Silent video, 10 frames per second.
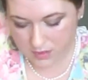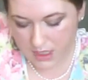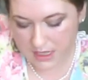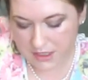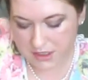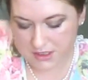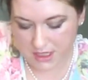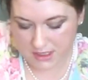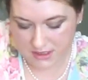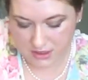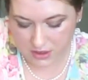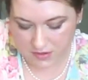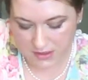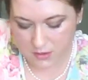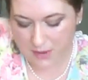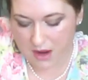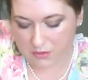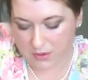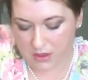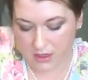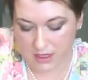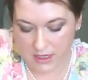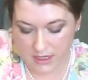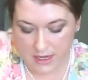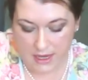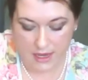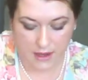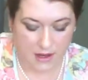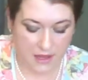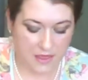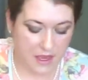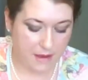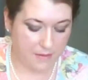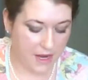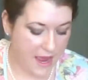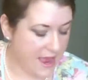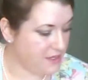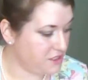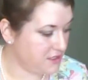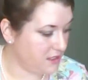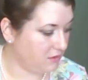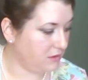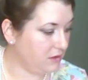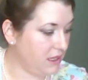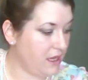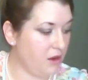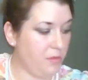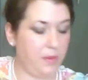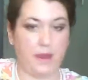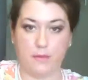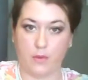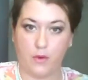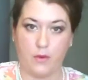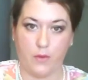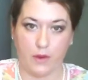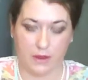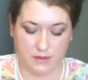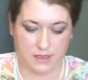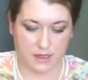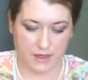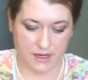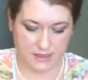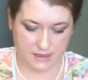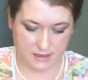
And you're just going to stir this around real good. And I think I'm going to add just a little bit more oil to this.